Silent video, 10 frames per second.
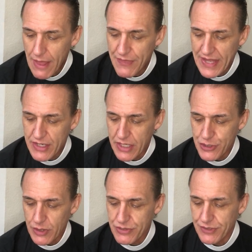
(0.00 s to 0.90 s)
Then
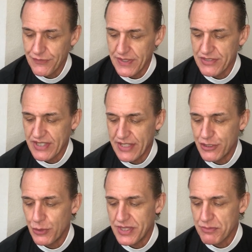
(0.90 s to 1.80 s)
Joseph said
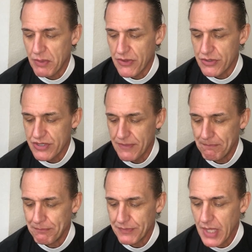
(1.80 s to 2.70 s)
to his brothers,
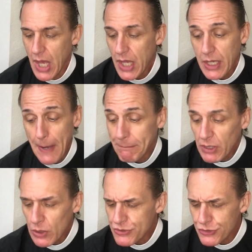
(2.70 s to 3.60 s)
Come
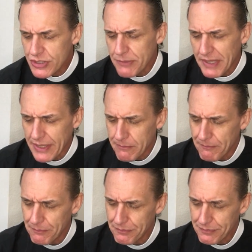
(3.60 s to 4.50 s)
closer to me
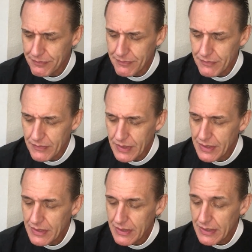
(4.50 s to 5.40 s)

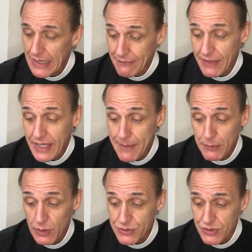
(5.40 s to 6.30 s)
and they came
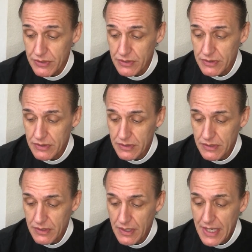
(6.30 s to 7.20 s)
closer,
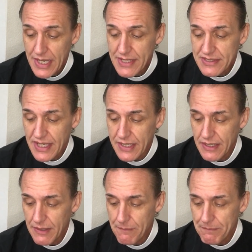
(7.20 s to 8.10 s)
he said,
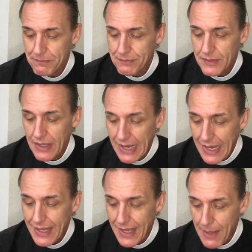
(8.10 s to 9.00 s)

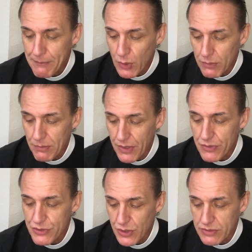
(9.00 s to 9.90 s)
I am your
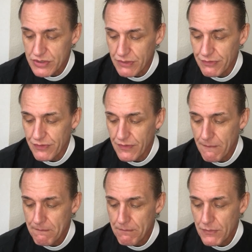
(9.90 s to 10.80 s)
brother Joseph,
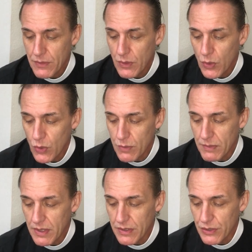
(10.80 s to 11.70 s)

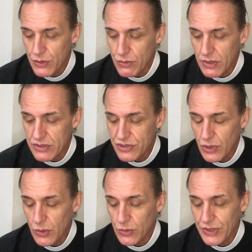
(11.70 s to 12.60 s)
whom you
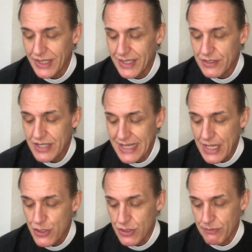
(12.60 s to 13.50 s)
sold into
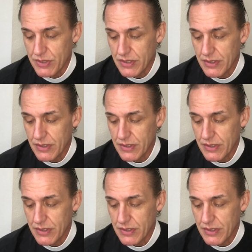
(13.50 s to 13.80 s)
Egypt.